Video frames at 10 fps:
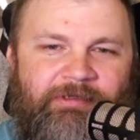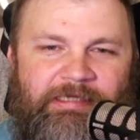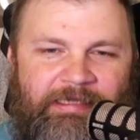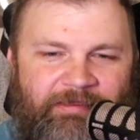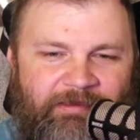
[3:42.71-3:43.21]

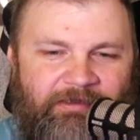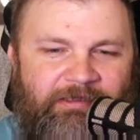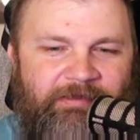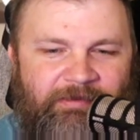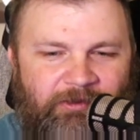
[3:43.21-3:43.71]
I think
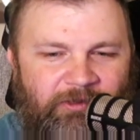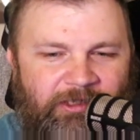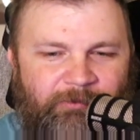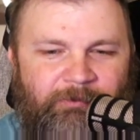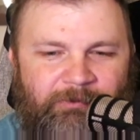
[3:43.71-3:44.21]
a lot of
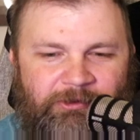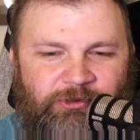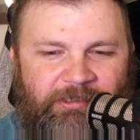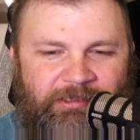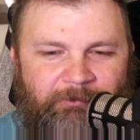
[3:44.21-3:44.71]
people are going to
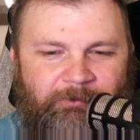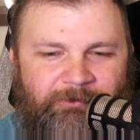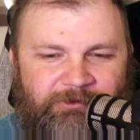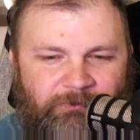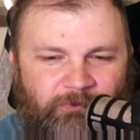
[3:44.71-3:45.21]
try to come up with
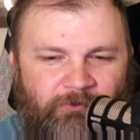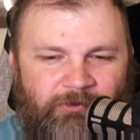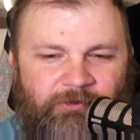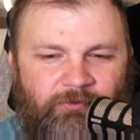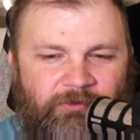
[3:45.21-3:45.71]
some really
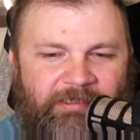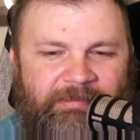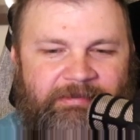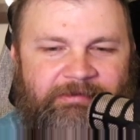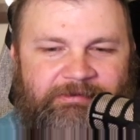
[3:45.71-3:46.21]
cool
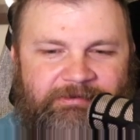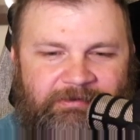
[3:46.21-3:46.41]
ideas,